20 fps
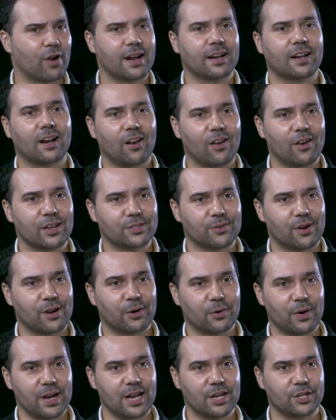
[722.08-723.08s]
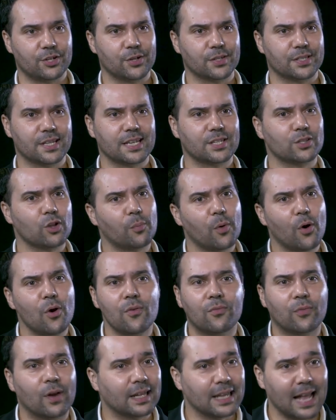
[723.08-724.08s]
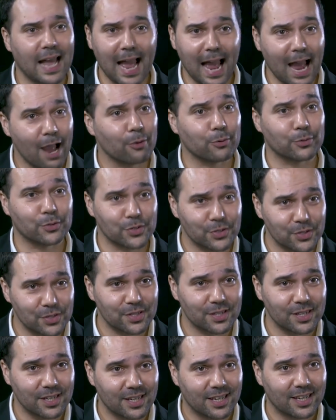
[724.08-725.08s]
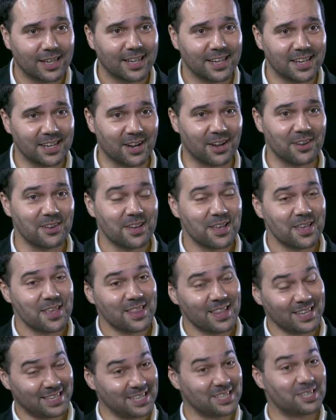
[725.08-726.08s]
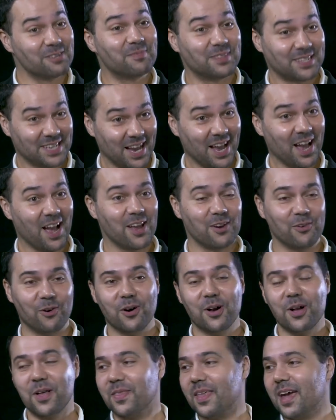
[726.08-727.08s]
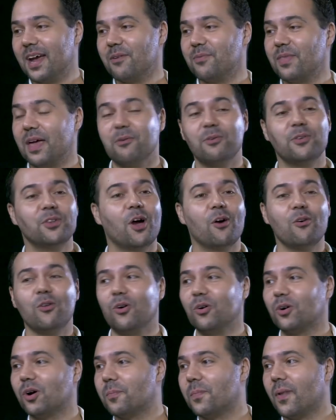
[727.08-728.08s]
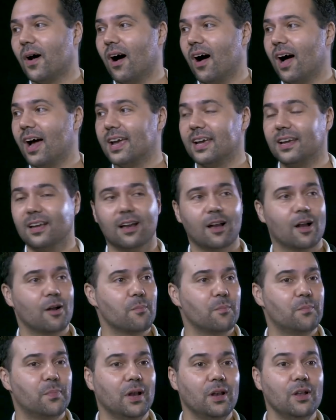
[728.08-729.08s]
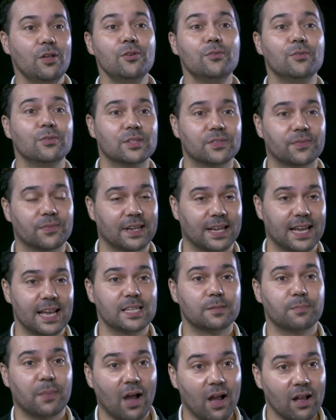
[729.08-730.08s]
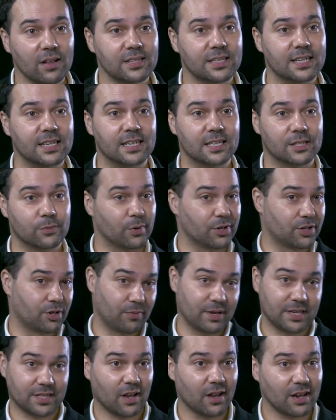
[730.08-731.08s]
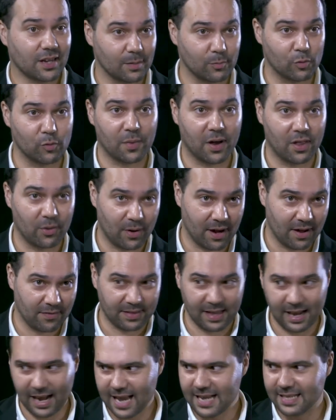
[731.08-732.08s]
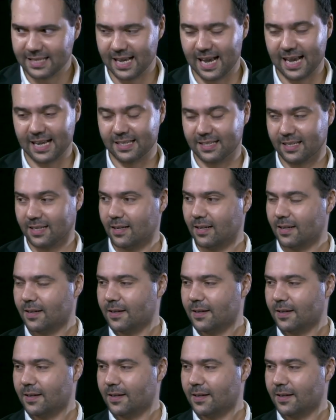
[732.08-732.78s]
radicalized around green issues and they stop hoovering their house. You know, this is absurd. Or they will no longer buy balloons for kids' parties, which are recyclable, by the way, if they're latex.